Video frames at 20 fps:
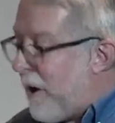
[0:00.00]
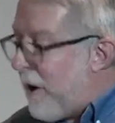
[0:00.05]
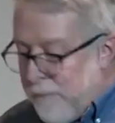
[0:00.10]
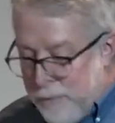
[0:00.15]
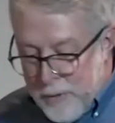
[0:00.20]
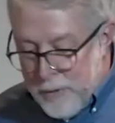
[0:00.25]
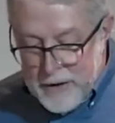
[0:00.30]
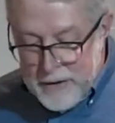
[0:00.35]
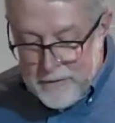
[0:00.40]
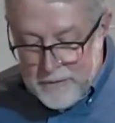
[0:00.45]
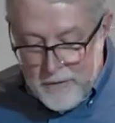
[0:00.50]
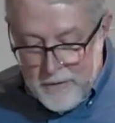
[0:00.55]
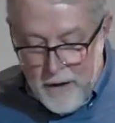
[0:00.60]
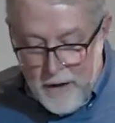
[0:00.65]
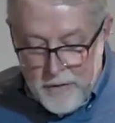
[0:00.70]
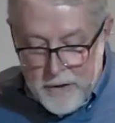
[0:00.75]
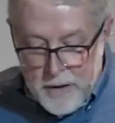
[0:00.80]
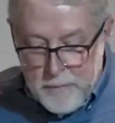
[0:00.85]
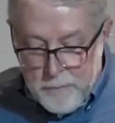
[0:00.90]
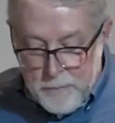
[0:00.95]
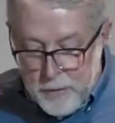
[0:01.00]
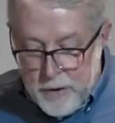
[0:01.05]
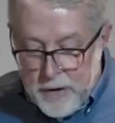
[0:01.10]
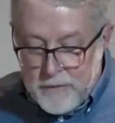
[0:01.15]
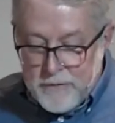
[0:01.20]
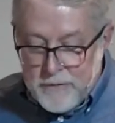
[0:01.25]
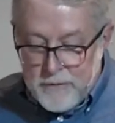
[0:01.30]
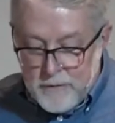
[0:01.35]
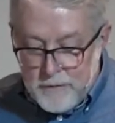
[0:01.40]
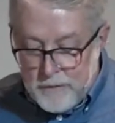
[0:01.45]
our praise, on the
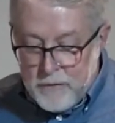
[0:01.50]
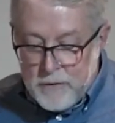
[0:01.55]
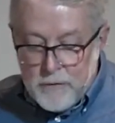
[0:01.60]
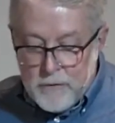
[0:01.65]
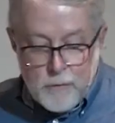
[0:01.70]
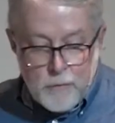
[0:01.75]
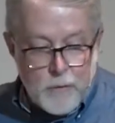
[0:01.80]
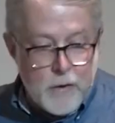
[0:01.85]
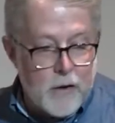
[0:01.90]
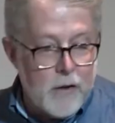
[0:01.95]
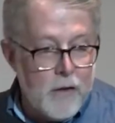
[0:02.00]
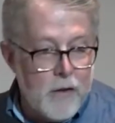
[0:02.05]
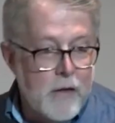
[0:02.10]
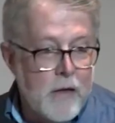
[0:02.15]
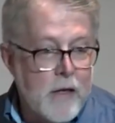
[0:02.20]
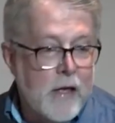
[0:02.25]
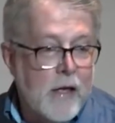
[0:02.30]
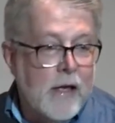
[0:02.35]
praises of Israel,